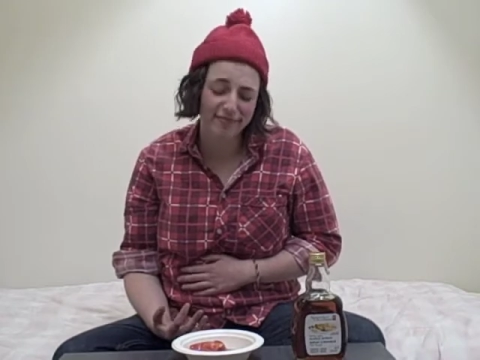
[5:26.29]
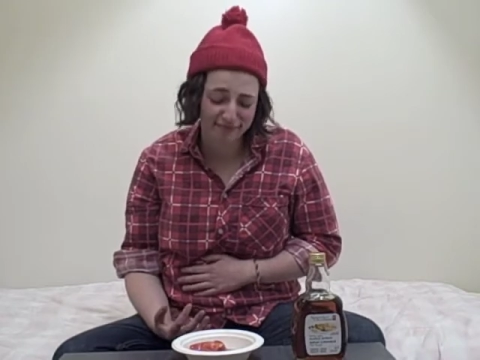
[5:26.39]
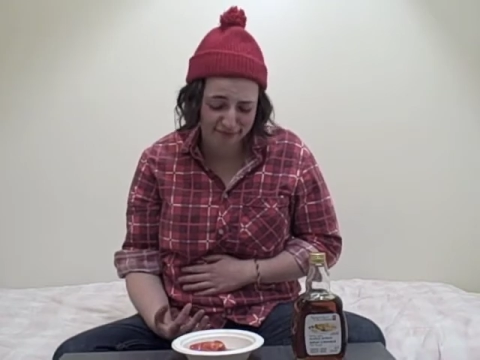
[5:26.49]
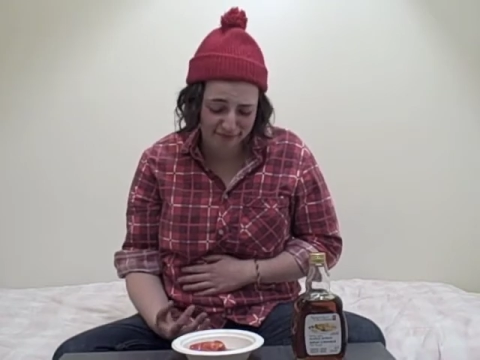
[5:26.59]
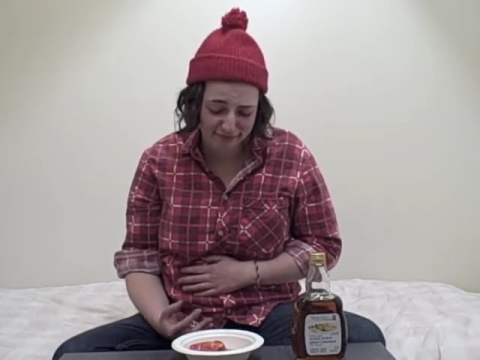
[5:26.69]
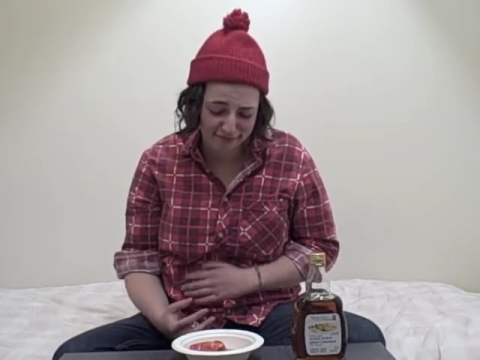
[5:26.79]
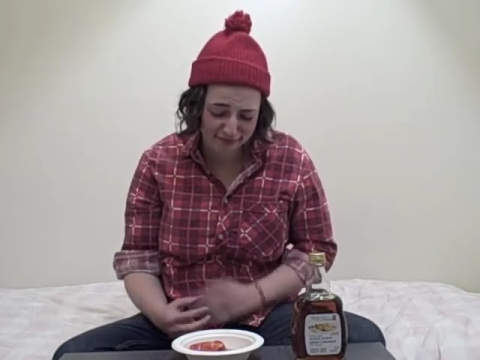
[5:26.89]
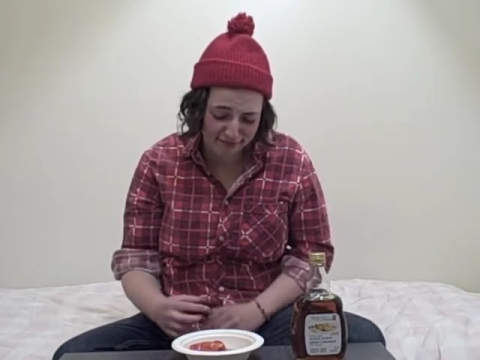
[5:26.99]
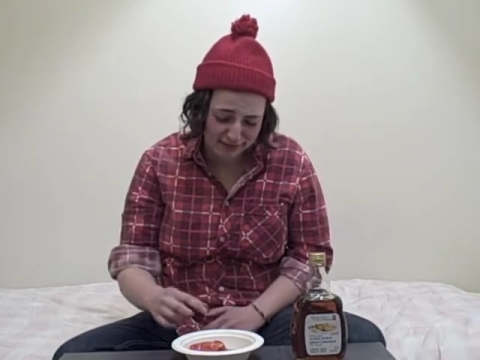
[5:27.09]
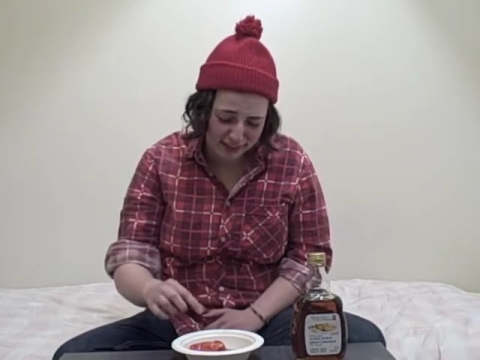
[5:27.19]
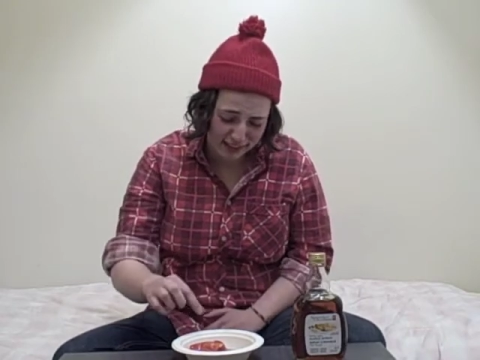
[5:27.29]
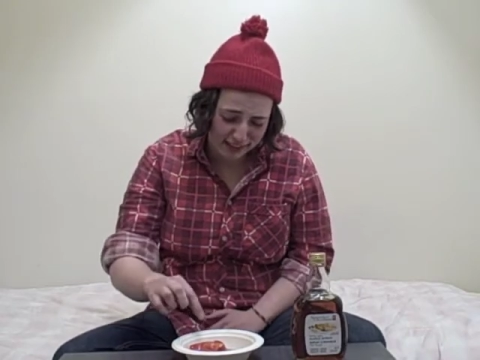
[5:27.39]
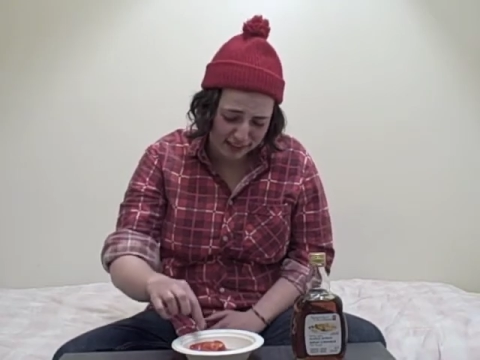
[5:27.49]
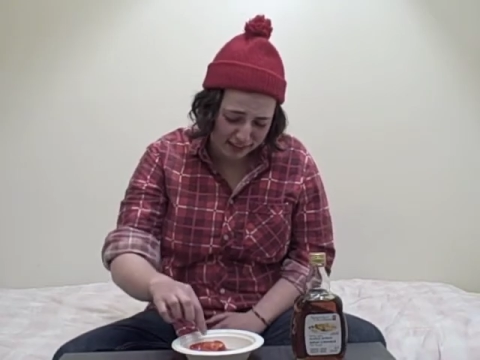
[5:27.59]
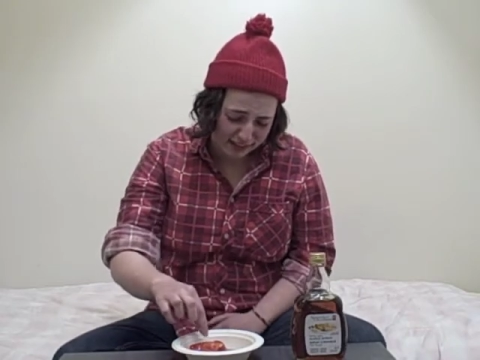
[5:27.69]

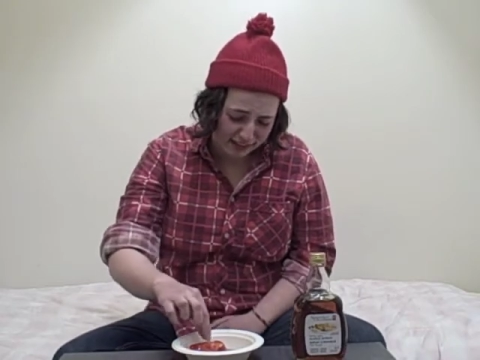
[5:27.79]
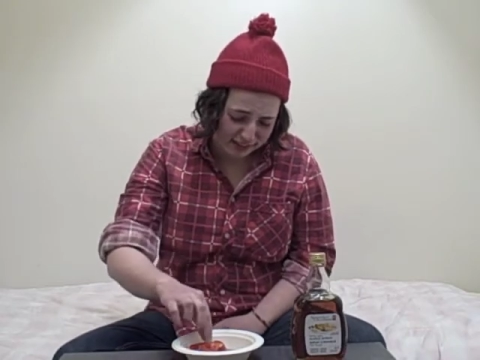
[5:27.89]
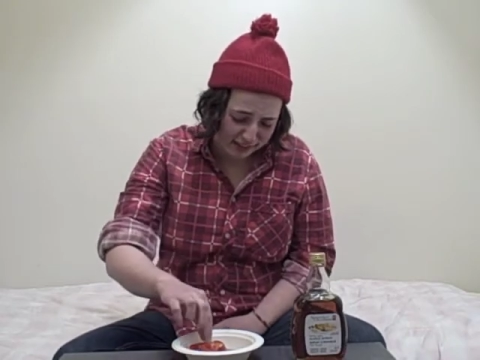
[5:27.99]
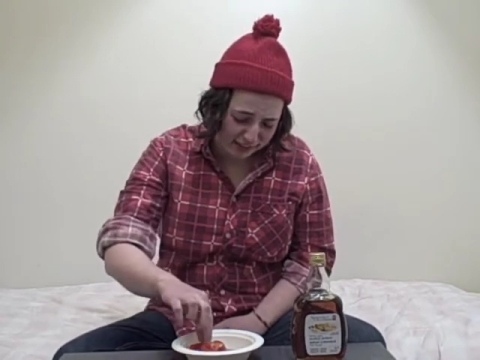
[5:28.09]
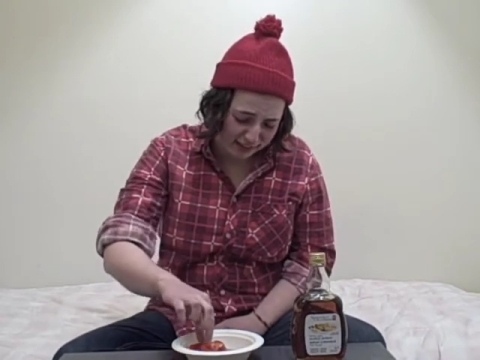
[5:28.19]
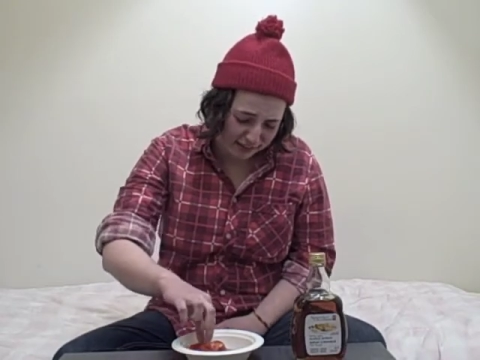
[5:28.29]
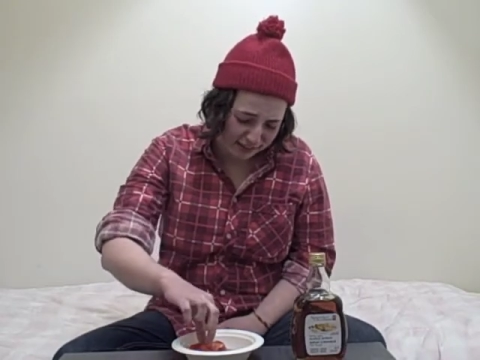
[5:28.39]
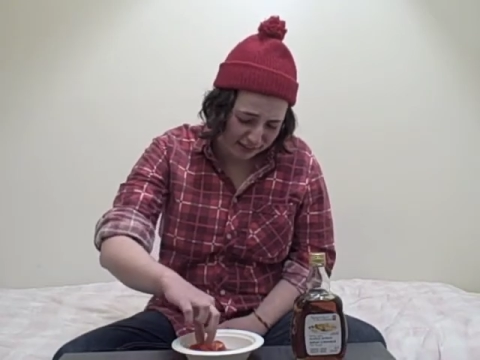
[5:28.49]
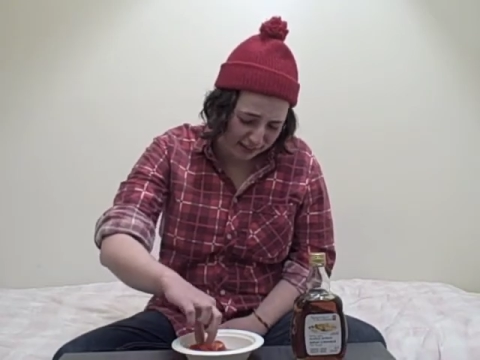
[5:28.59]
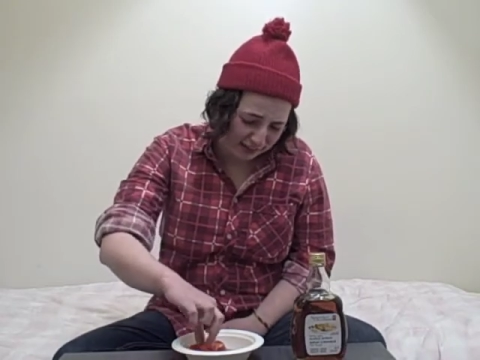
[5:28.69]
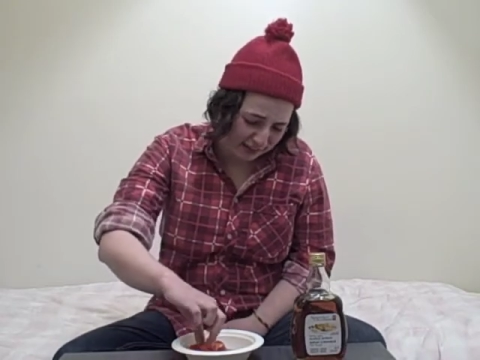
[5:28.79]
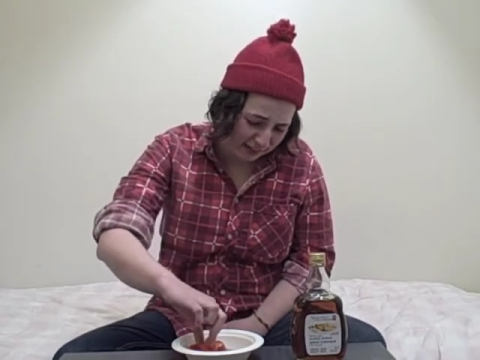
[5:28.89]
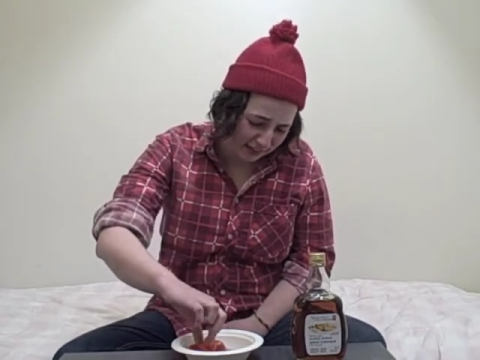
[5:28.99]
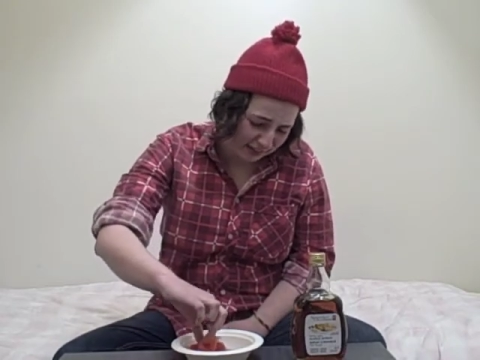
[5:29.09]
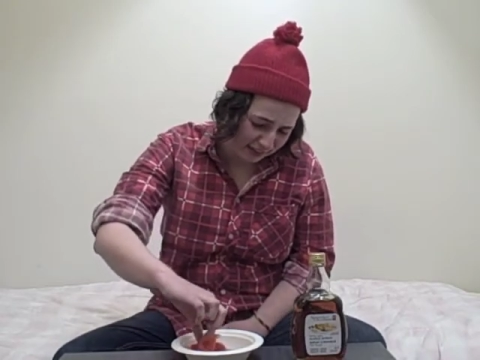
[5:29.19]

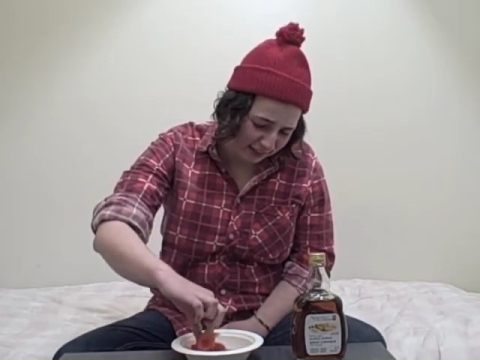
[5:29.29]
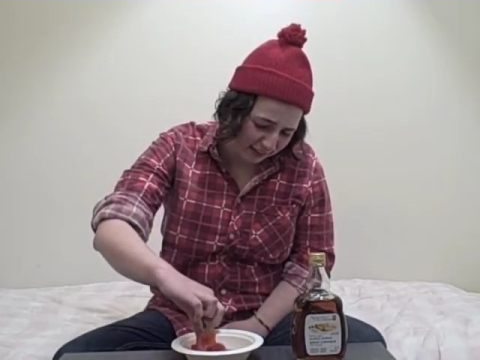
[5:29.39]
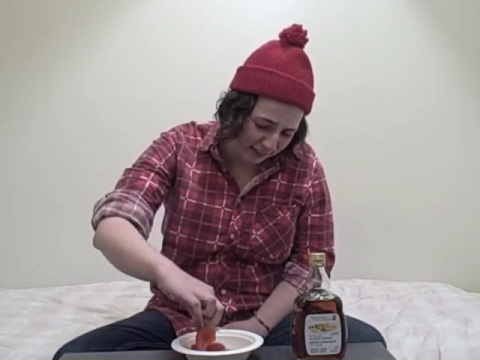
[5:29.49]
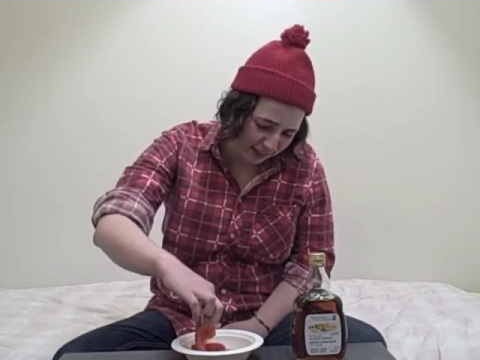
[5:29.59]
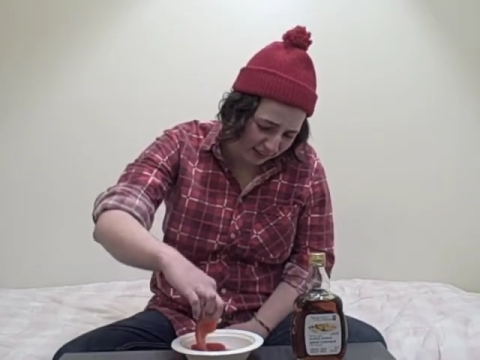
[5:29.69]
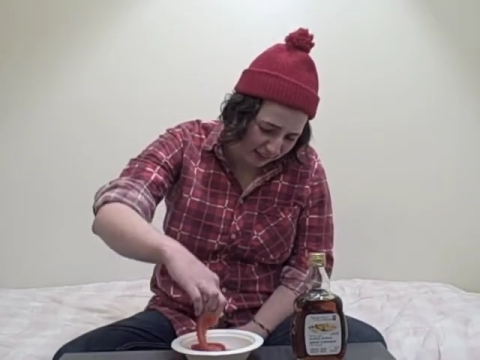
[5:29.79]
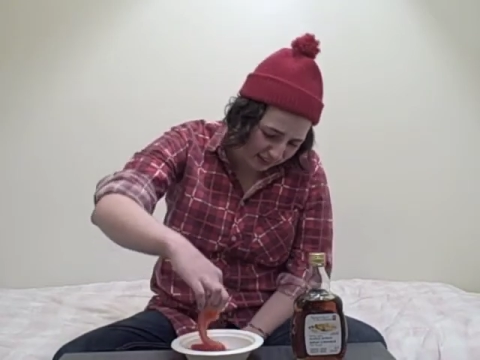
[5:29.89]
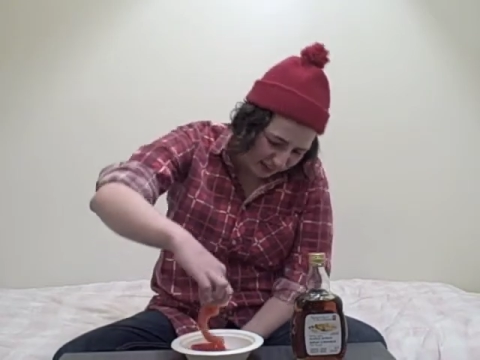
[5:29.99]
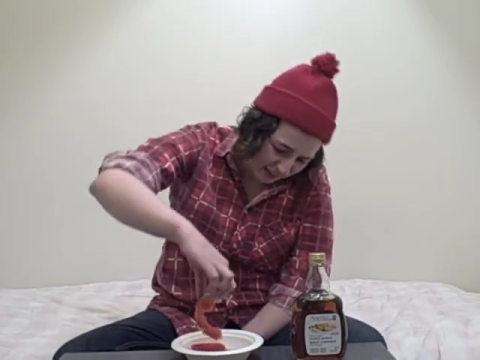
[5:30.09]
(silence)